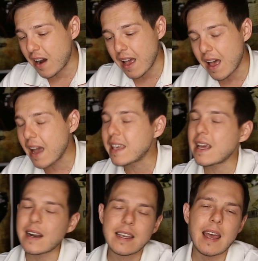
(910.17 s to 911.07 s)
I, I
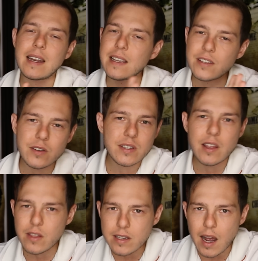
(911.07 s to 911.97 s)
get again easier
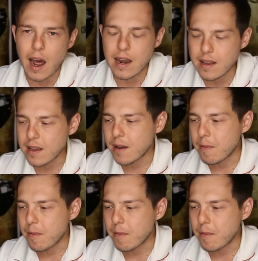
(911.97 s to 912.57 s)
said than done,